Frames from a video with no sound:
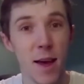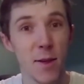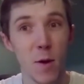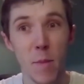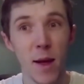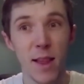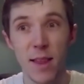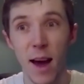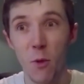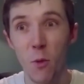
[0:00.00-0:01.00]
so it means
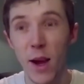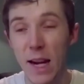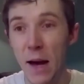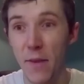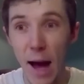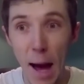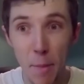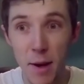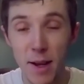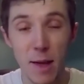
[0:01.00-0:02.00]
that we can have a
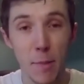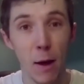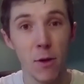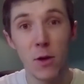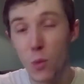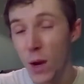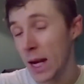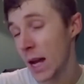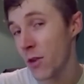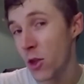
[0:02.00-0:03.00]
happiness about us, we can
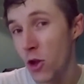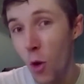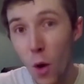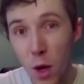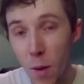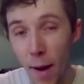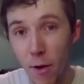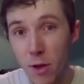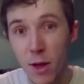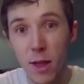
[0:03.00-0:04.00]
have a joy
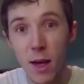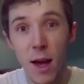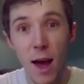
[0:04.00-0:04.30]
about us,